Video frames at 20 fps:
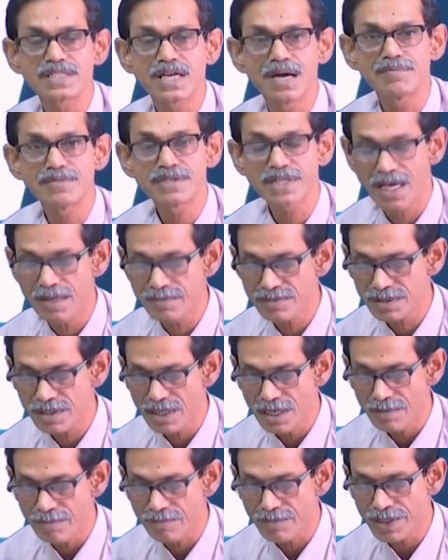sometimes
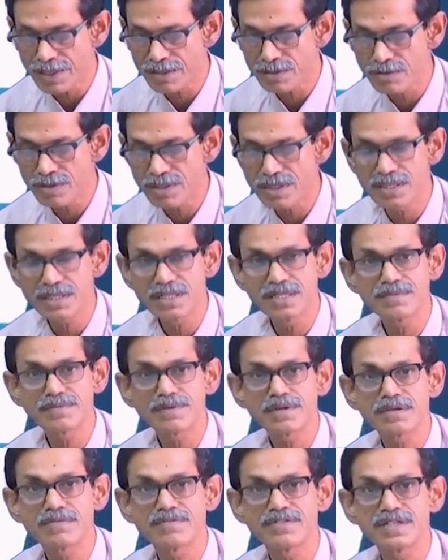mix with the
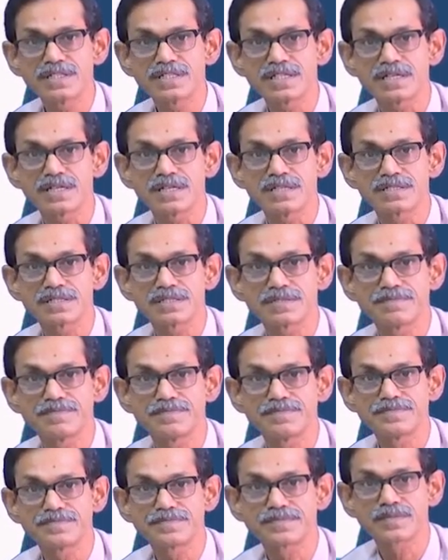different vesicles.
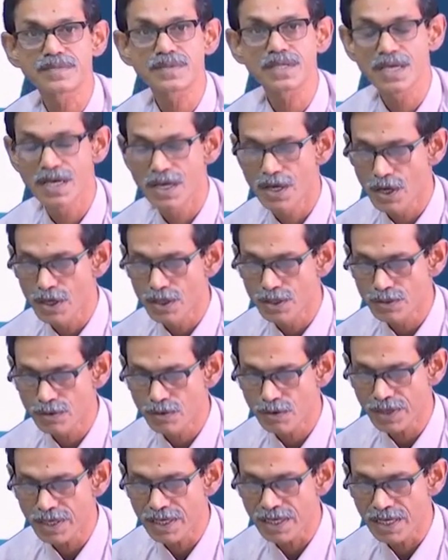
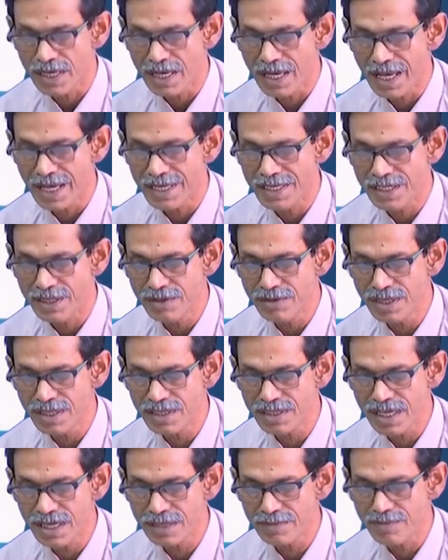Okay. And
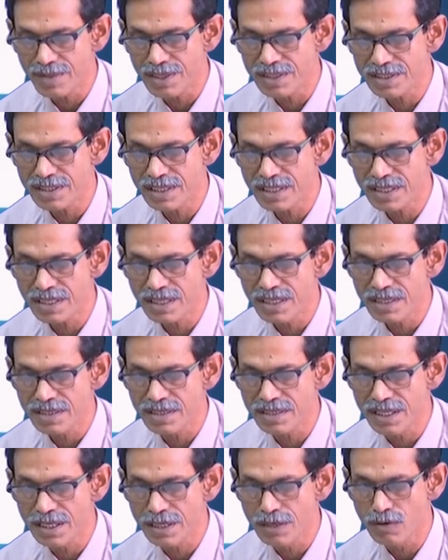during that mixing,
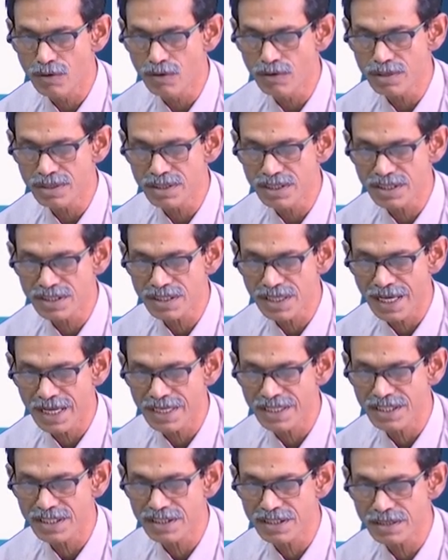they load this
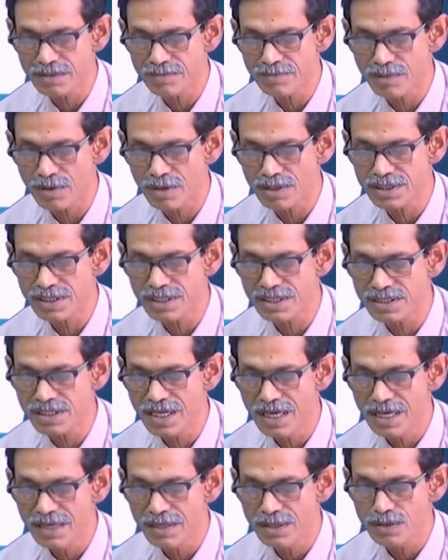antigen process
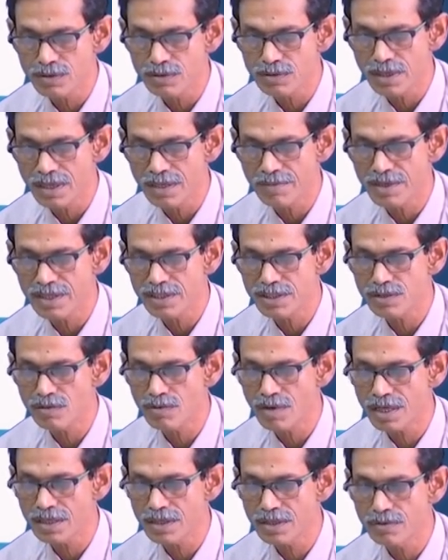to the
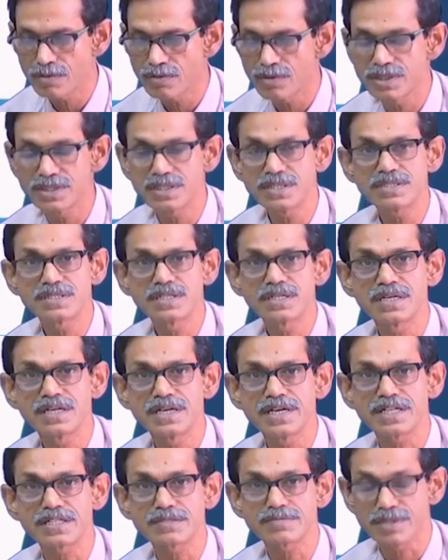MHC1 which is
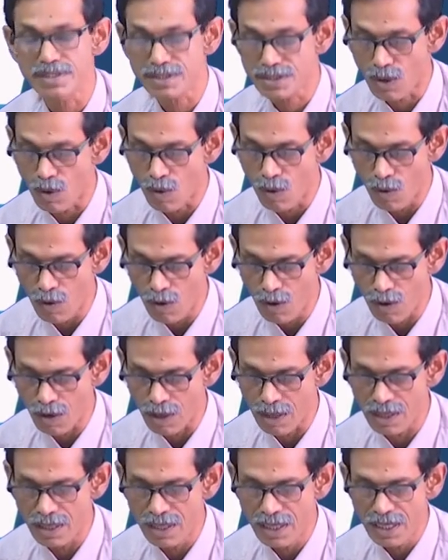expressed,
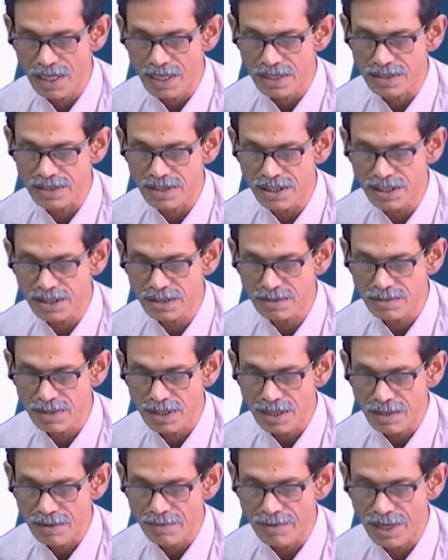or these
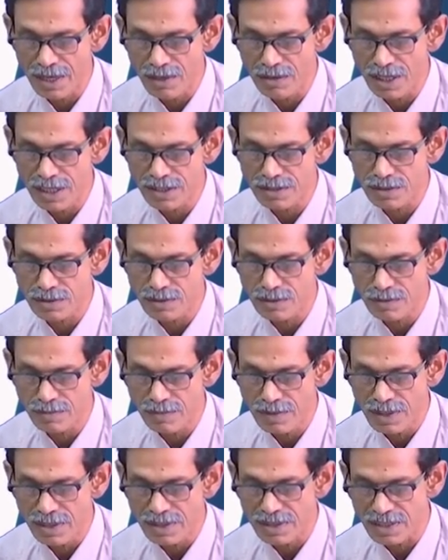
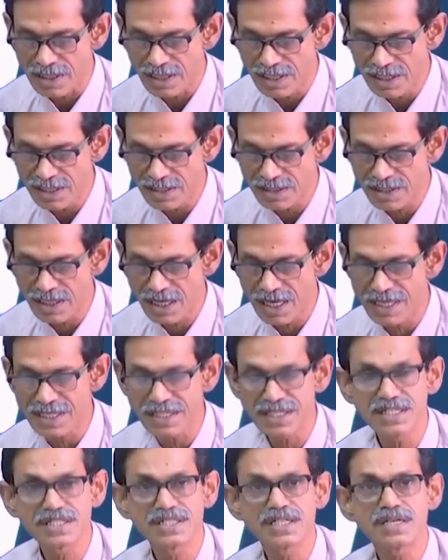phagolysosome release the
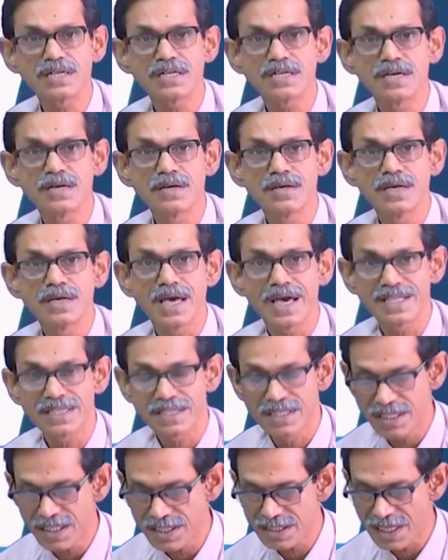antigen,
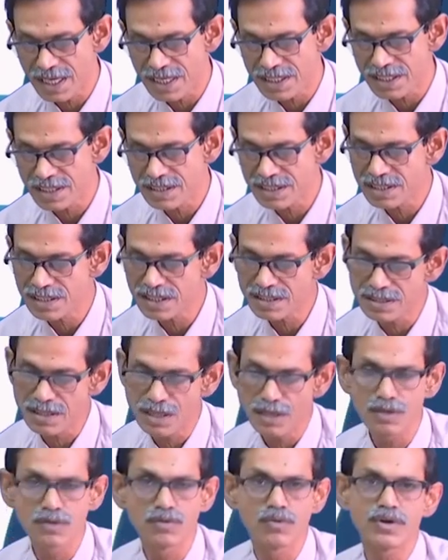and this antigen is
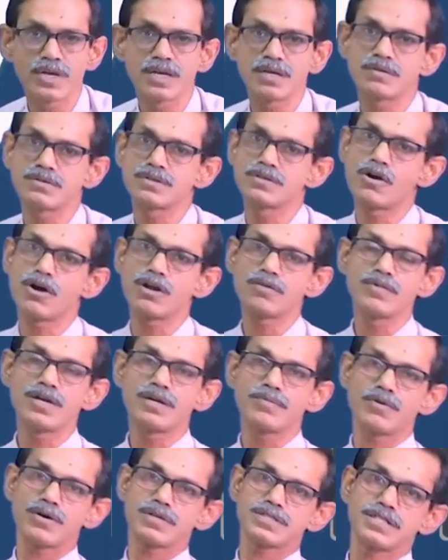going
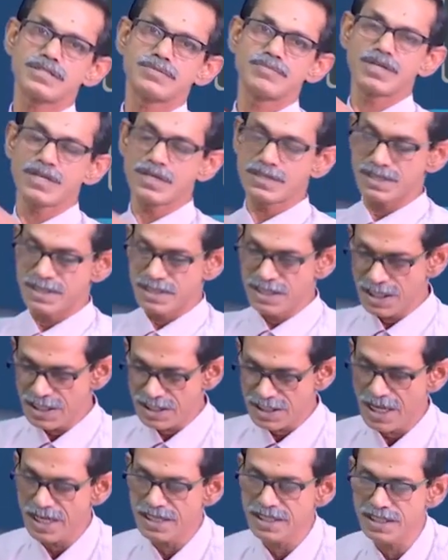normal process, because
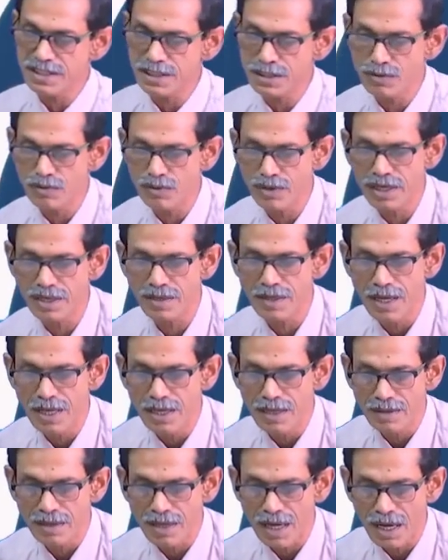this antigen when
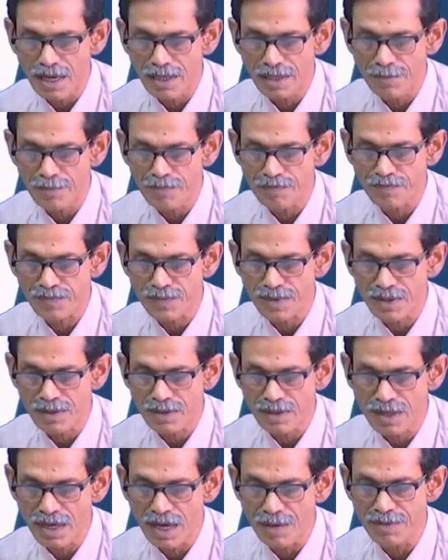
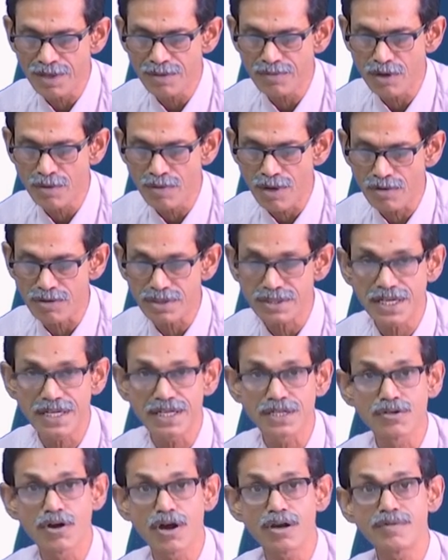coming from
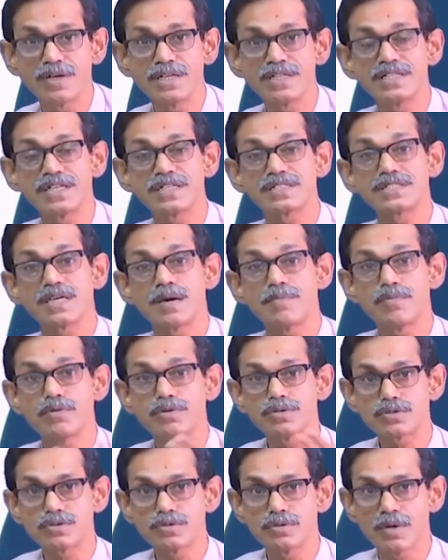outside normally they are
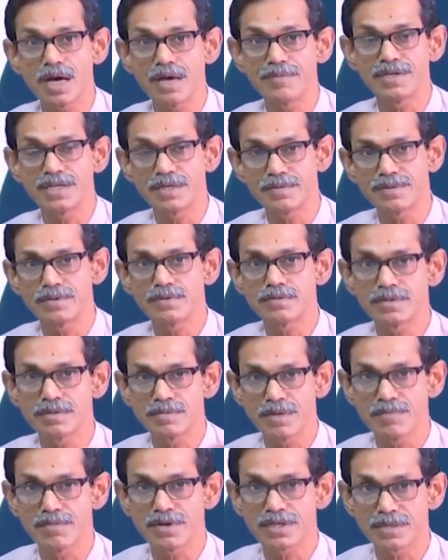supposed to, I mean if you
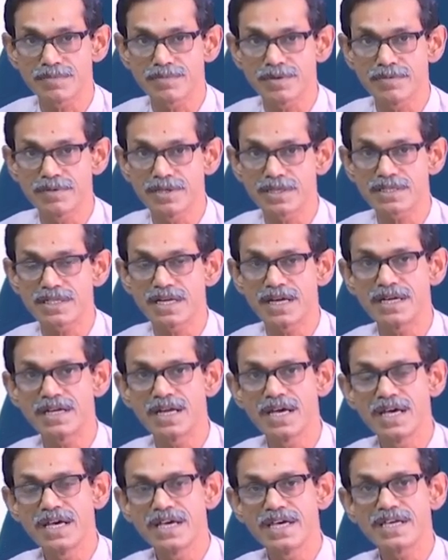remember the previous slide,
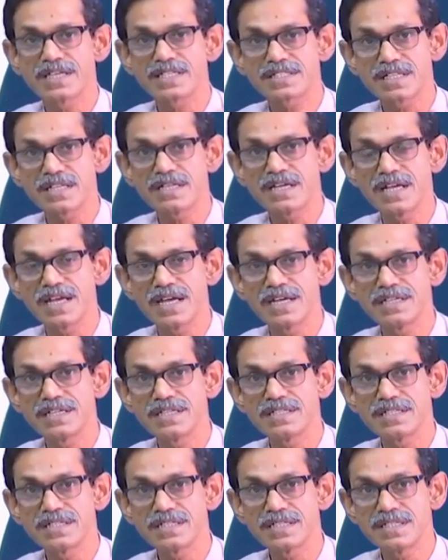external
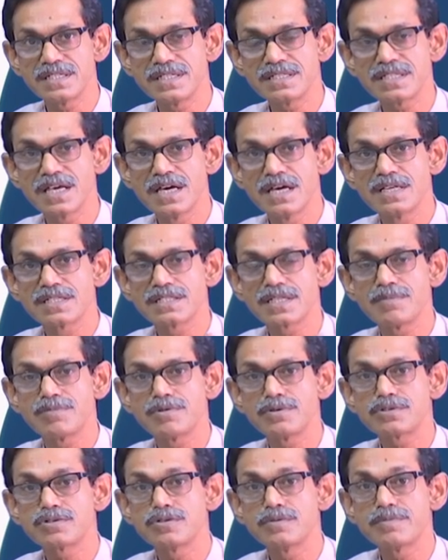antigen is
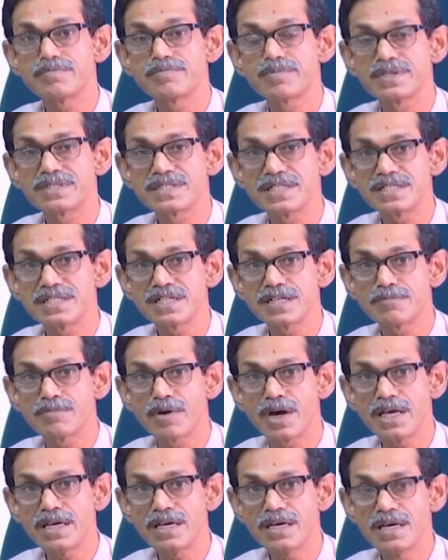supposed to be presented
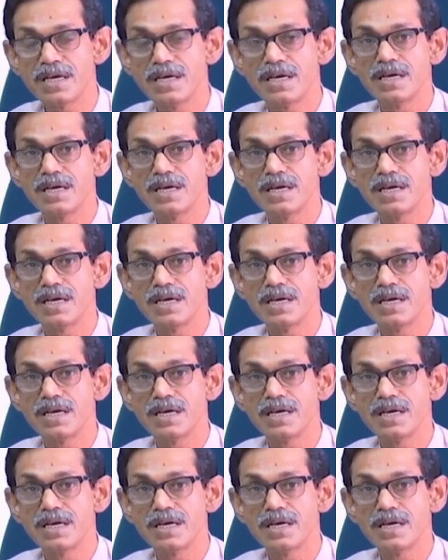by